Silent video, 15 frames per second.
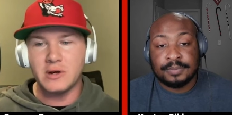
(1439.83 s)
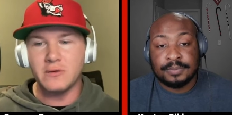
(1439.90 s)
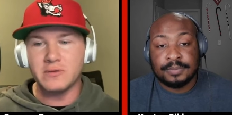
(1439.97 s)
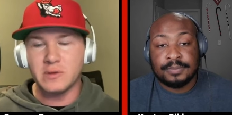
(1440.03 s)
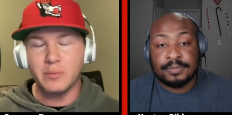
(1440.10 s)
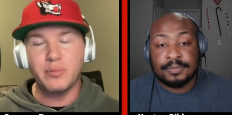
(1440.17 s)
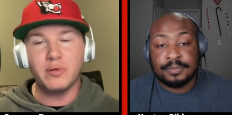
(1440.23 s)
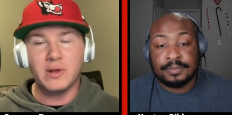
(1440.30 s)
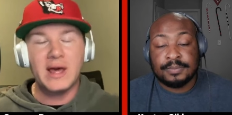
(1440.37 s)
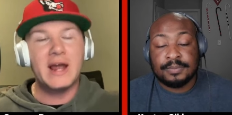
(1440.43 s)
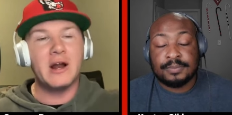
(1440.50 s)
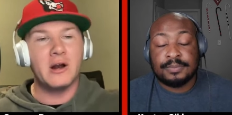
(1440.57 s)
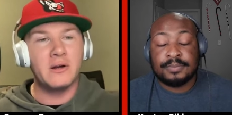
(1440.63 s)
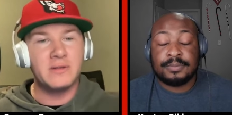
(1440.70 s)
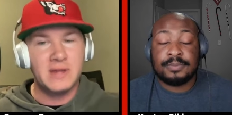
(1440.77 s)
Speaker 1: you know, the
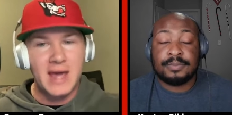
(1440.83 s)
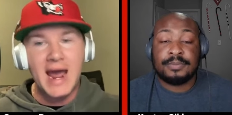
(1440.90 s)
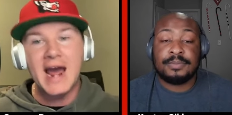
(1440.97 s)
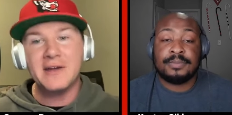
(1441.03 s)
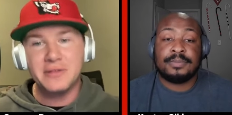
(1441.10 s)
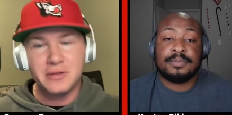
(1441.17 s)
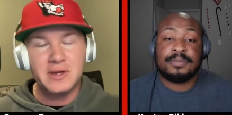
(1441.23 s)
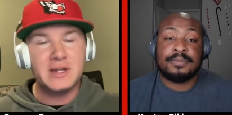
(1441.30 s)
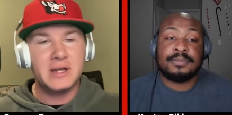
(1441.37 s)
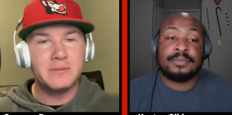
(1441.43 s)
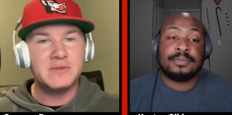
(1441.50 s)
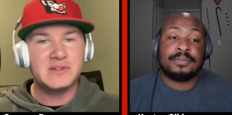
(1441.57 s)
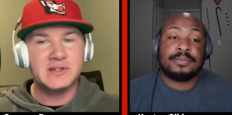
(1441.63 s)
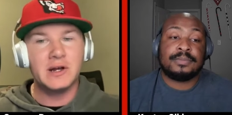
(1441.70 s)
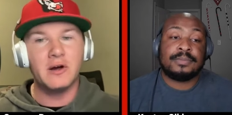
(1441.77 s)
player, the athlete
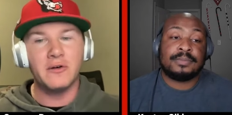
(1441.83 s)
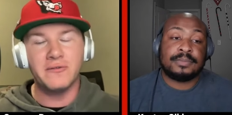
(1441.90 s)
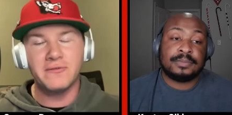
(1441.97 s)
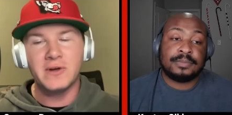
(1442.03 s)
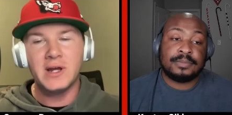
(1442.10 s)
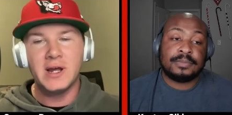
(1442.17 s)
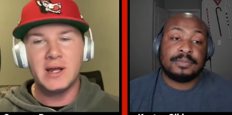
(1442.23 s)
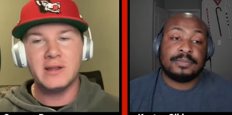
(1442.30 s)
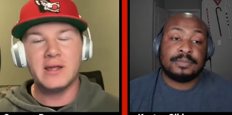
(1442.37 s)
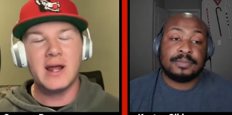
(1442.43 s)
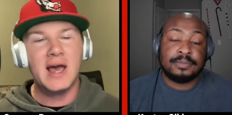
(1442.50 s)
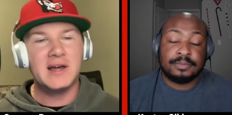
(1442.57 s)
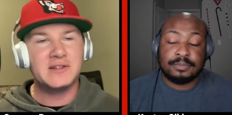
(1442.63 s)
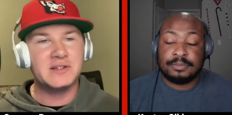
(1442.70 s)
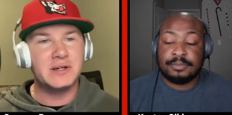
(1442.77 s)
himself that
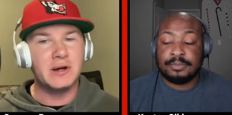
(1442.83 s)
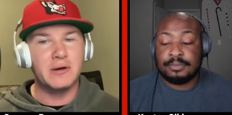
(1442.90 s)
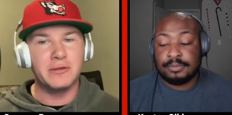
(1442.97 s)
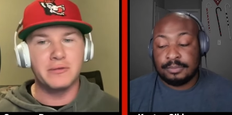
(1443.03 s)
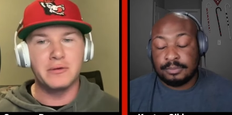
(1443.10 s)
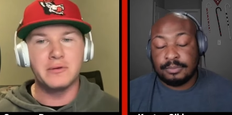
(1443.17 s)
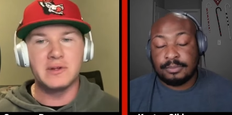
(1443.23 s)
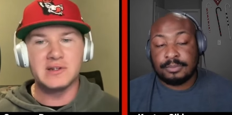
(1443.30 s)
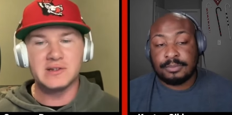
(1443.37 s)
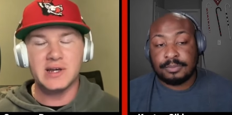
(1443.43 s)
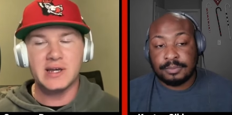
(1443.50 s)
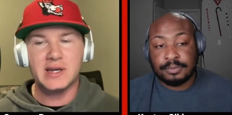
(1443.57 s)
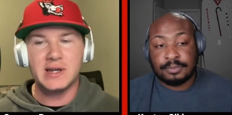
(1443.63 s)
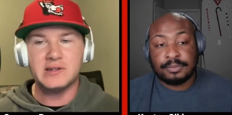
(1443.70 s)
has to go through this, like